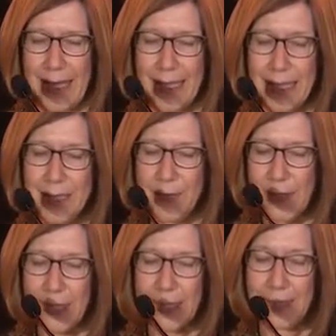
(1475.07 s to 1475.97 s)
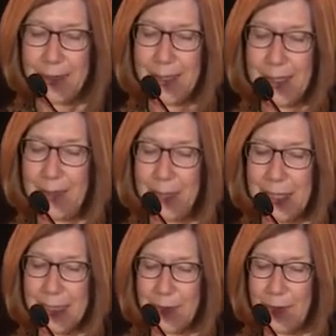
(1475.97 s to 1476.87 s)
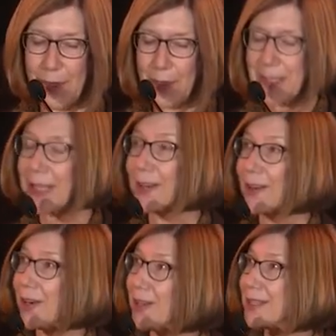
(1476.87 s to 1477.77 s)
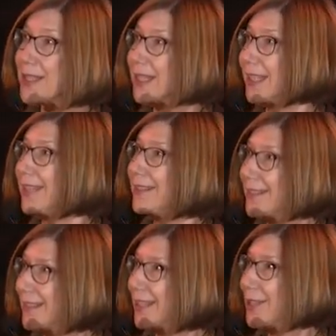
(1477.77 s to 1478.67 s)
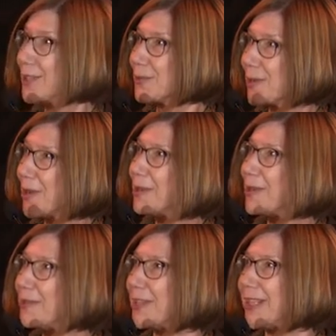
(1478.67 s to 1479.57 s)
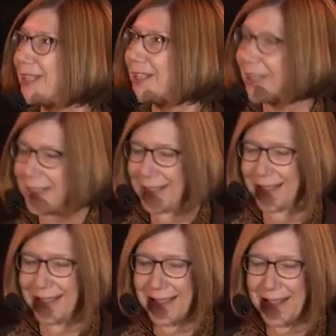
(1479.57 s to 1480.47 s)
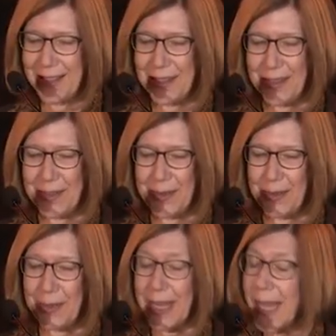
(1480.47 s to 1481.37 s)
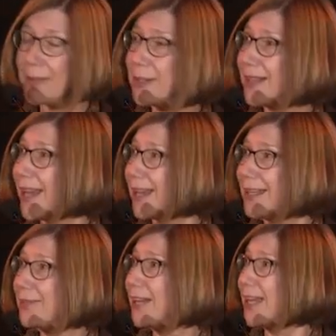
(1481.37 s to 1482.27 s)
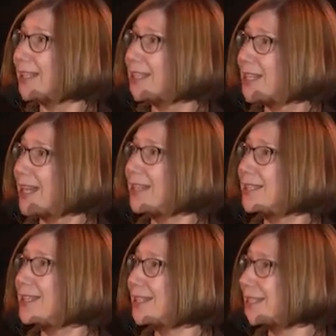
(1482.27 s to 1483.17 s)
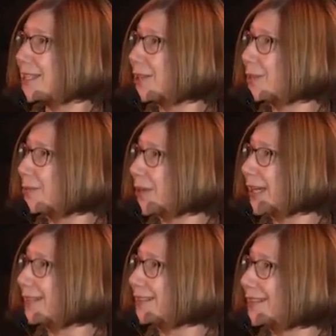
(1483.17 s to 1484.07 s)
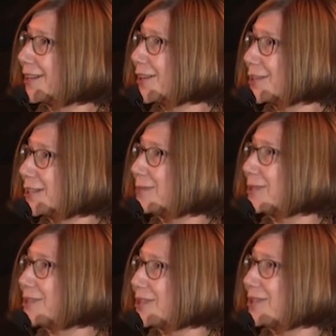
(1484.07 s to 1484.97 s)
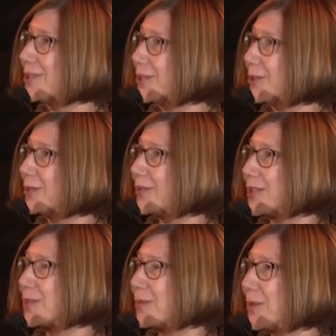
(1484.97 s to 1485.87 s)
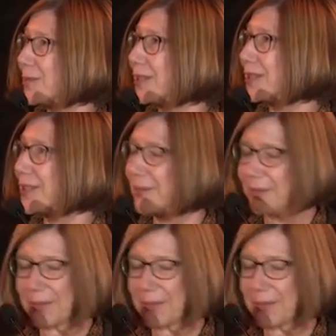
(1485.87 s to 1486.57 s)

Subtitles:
And it's funny, because the folks that are all sitting in this row over here, we haven't even had a chance to celebrate our Demo 2 goldfish moments.